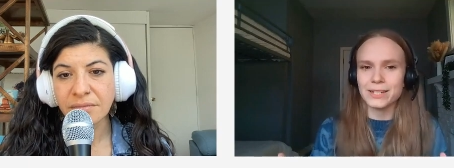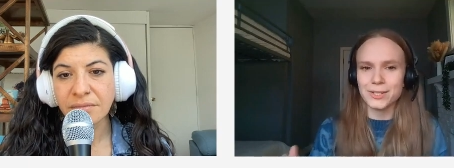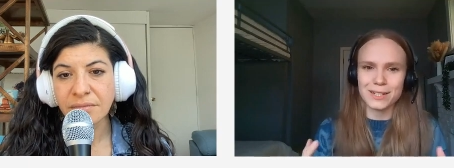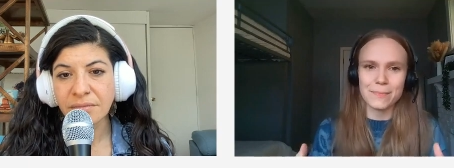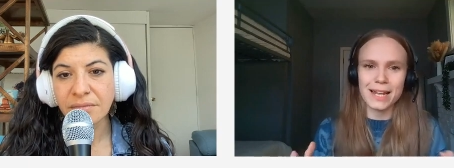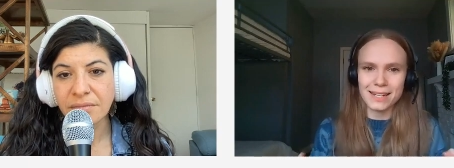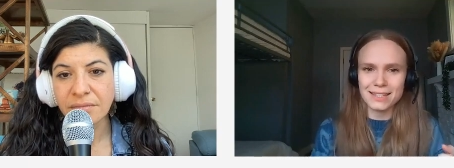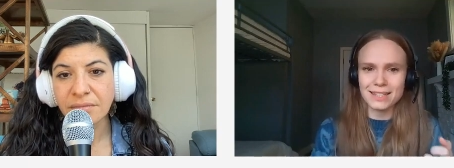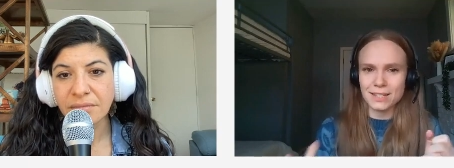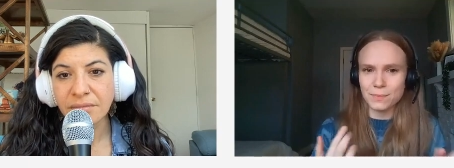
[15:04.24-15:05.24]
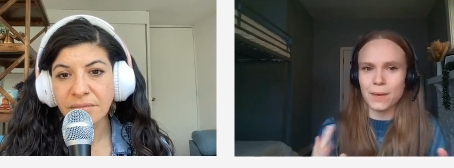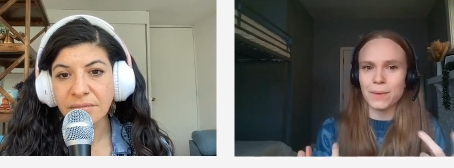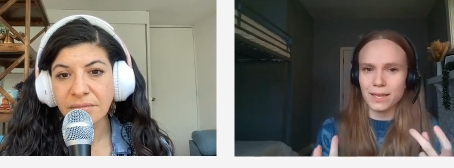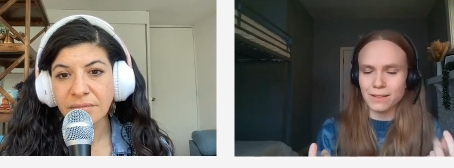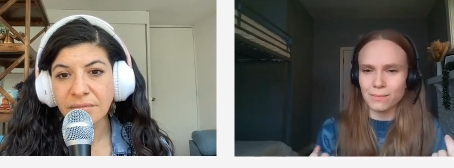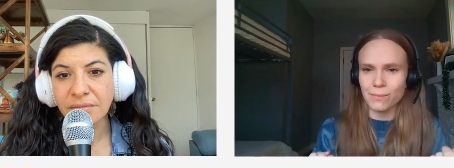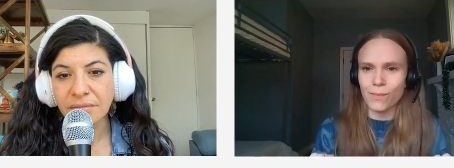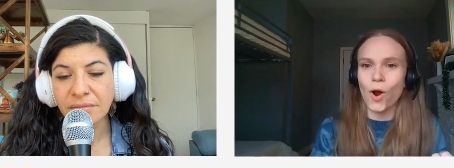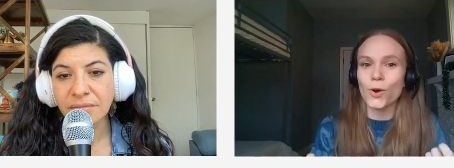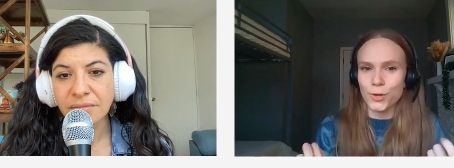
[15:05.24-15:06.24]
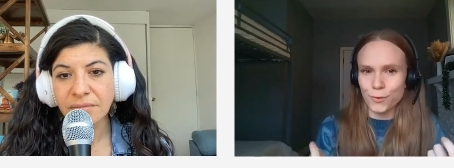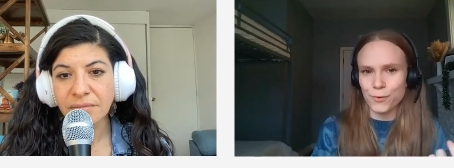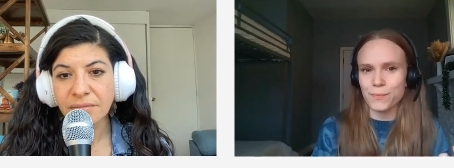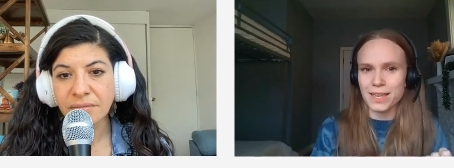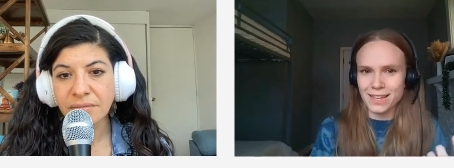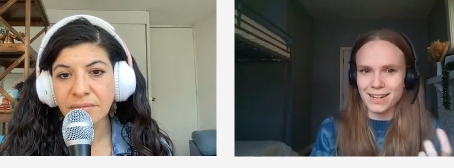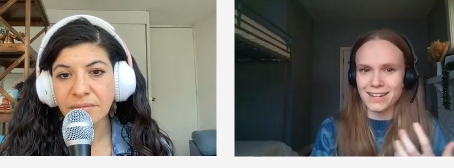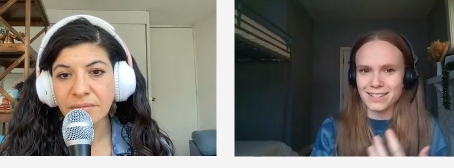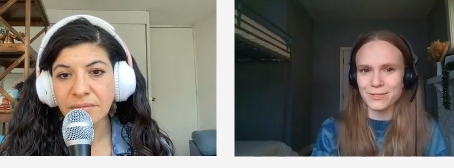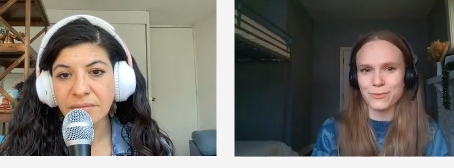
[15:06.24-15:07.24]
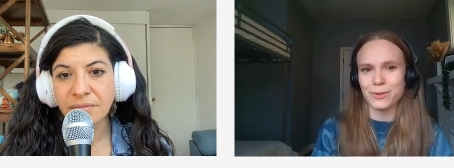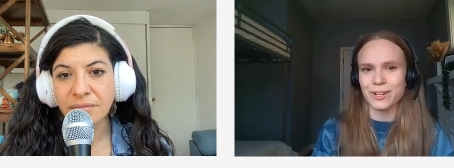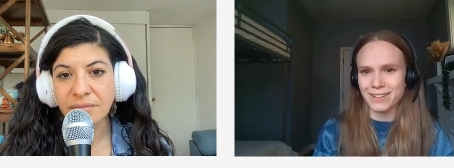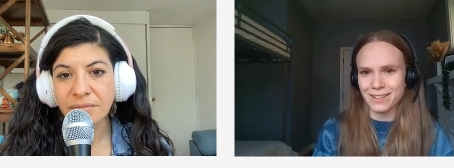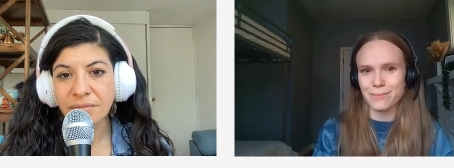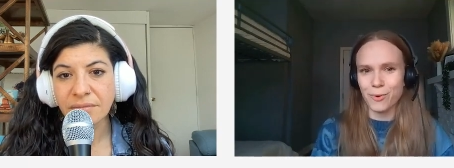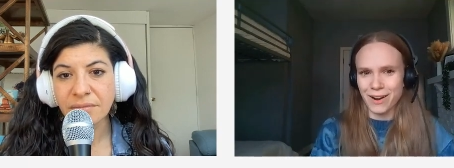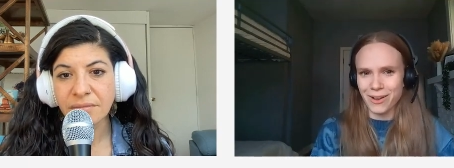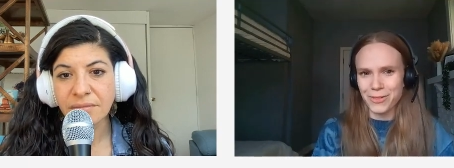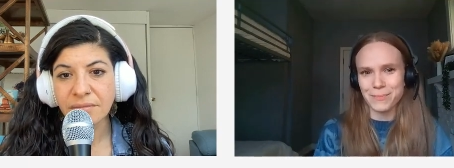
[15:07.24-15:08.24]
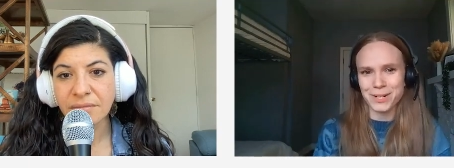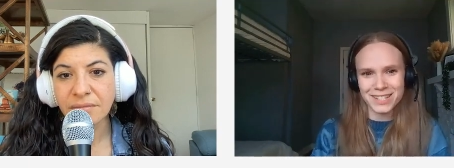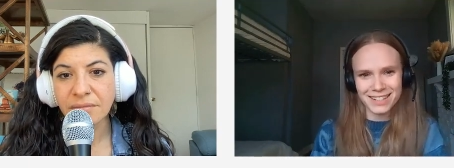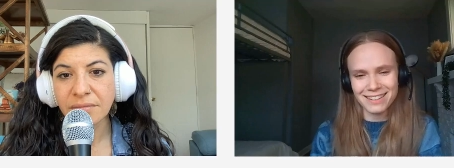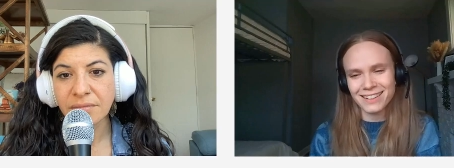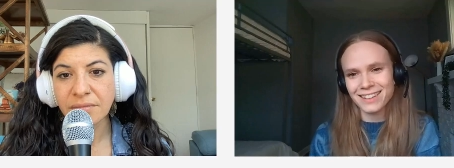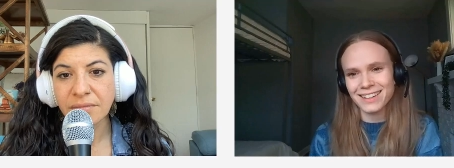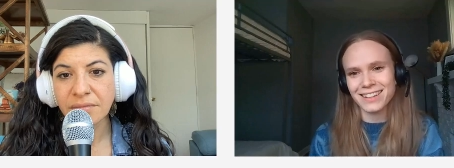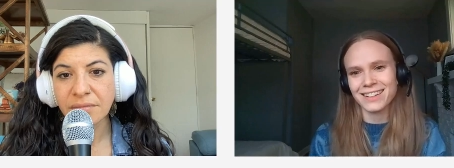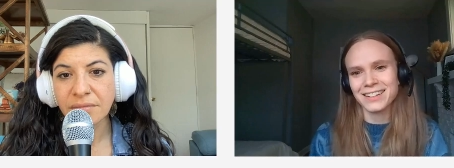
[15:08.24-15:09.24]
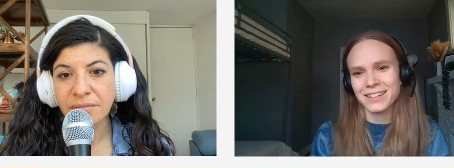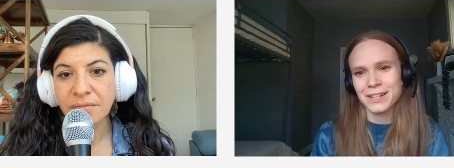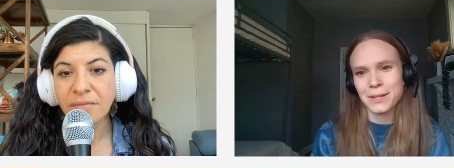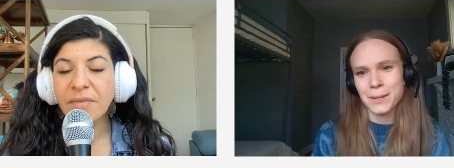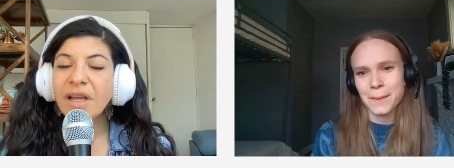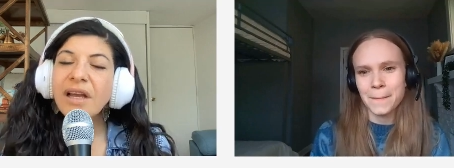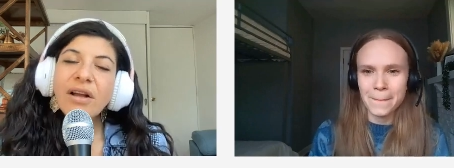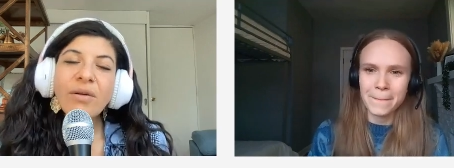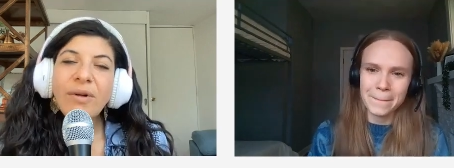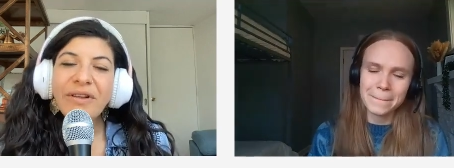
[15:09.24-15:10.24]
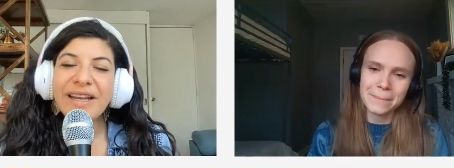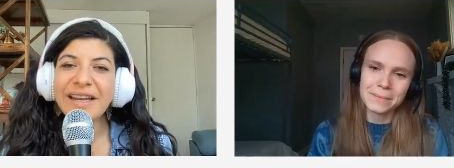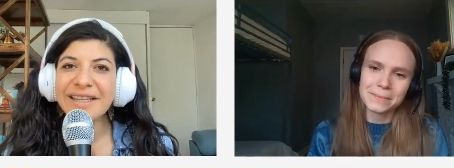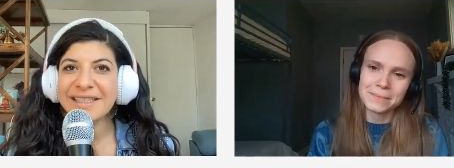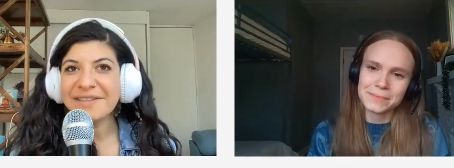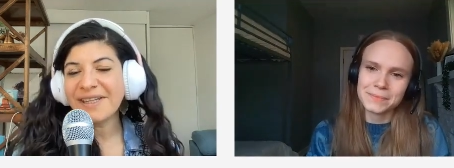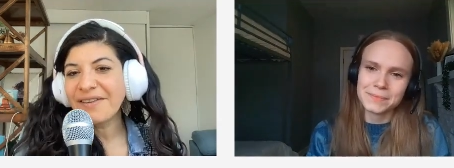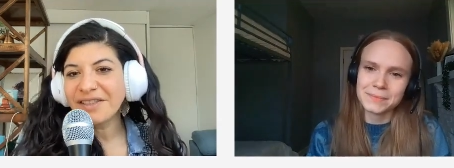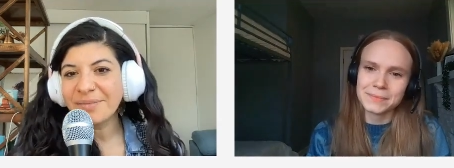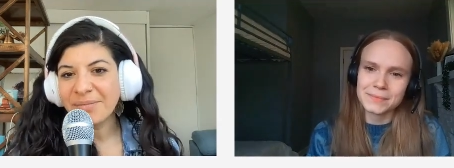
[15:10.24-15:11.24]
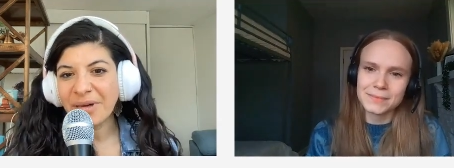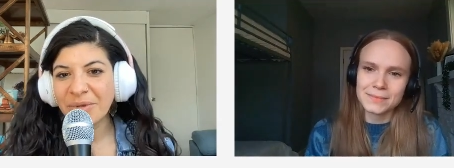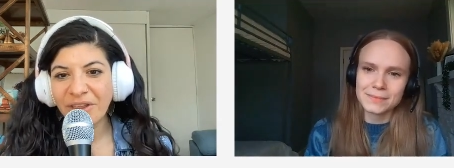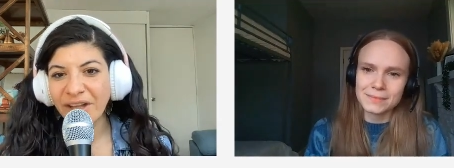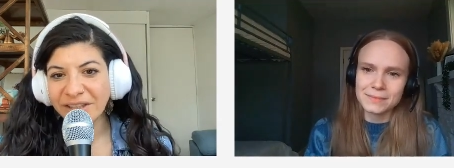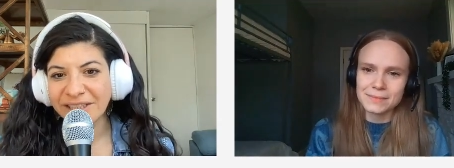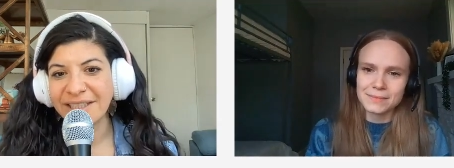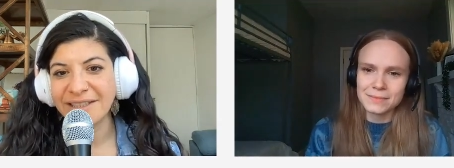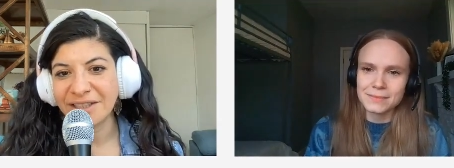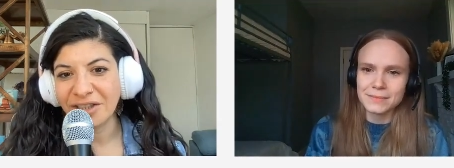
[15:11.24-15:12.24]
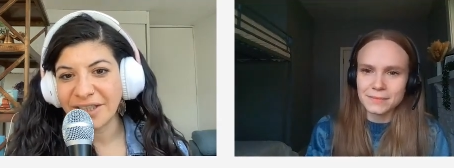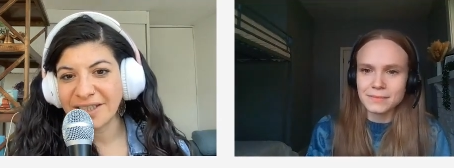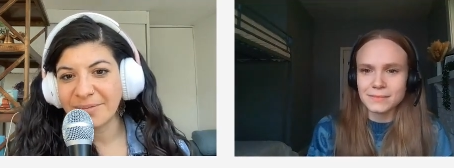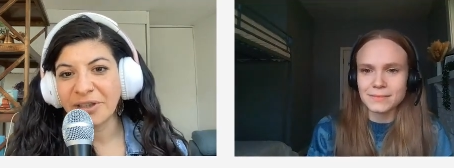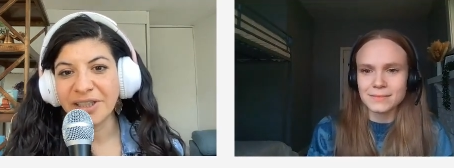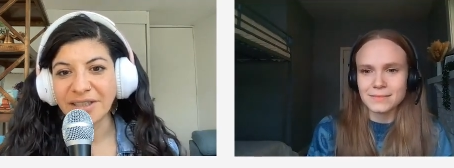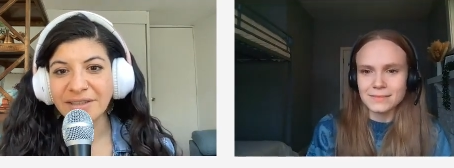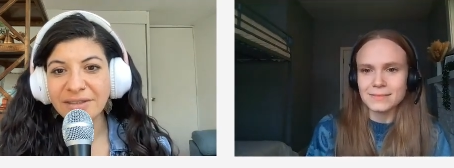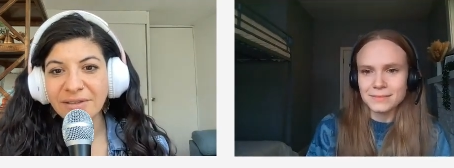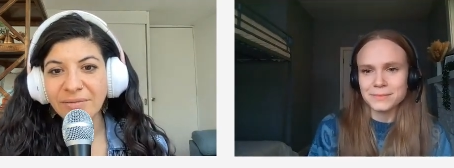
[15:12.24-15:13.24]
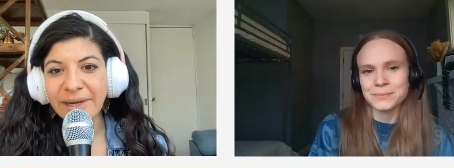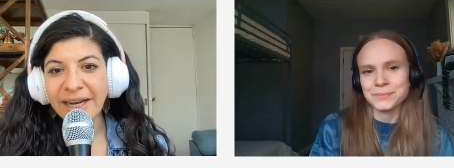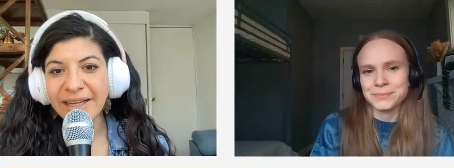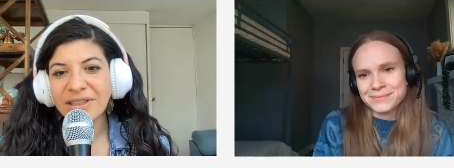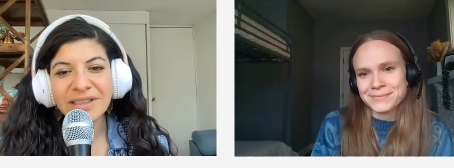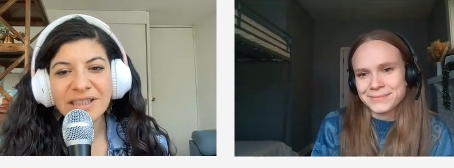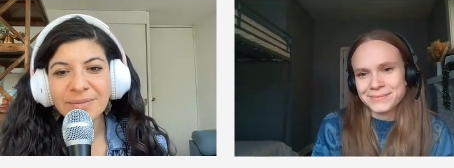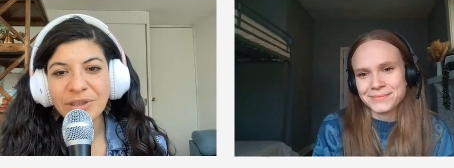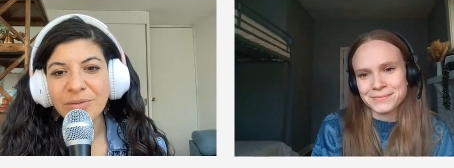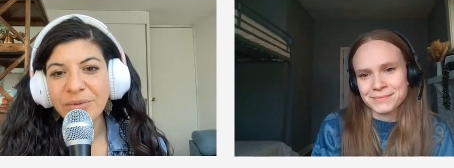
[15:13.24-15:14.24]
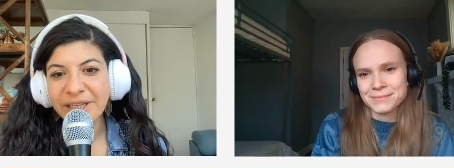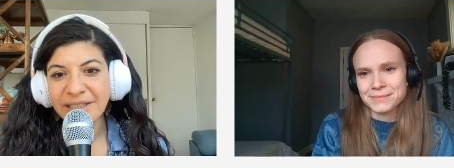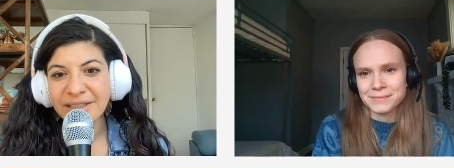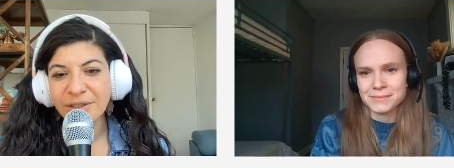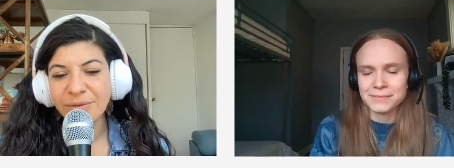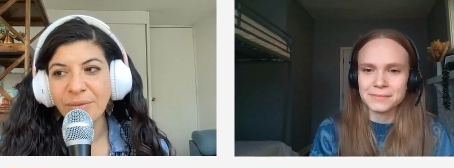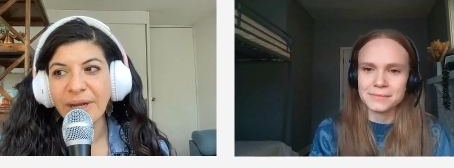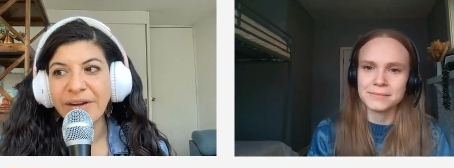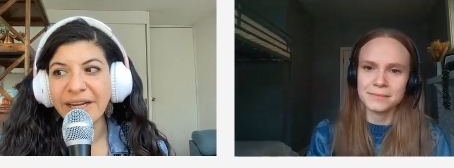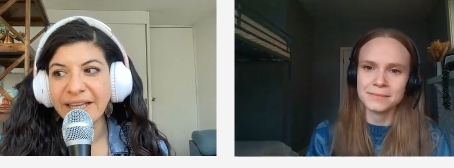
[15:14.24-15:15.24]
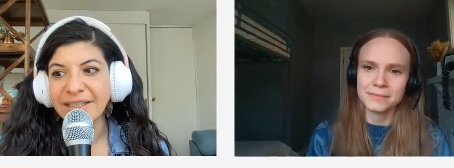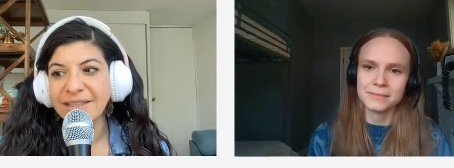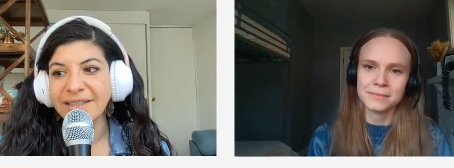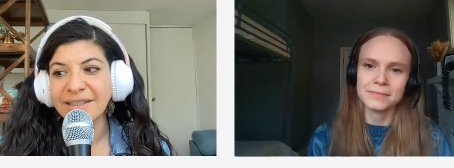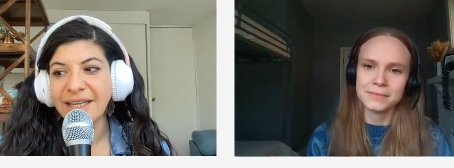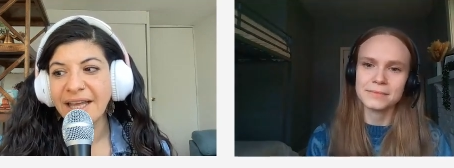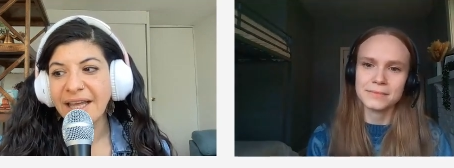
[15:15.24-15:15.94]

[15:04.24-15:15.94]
Speaker 1: interdependence is maybe harder for me than it is for a more healthy person.
Speaker 2: Well, and it doesn't even have to be about pathologizing your experience, right? Sometimes when you're bringing to awareness